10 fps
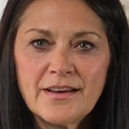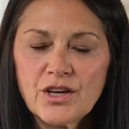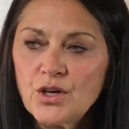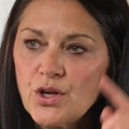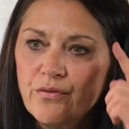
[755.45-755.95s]

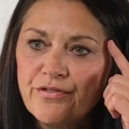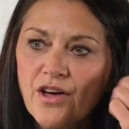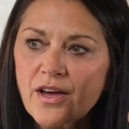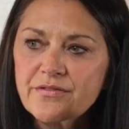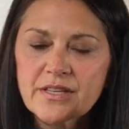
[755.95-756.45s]
You've
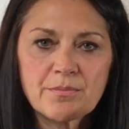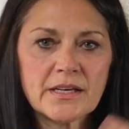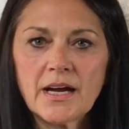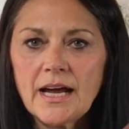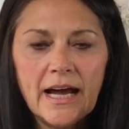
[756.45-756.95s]
thought of
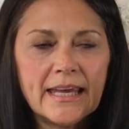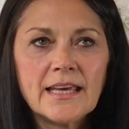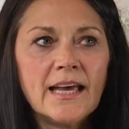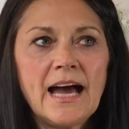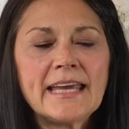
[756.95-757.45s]
something. I
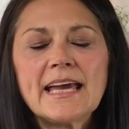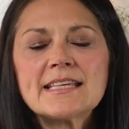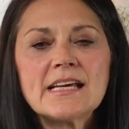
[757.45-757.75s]
can't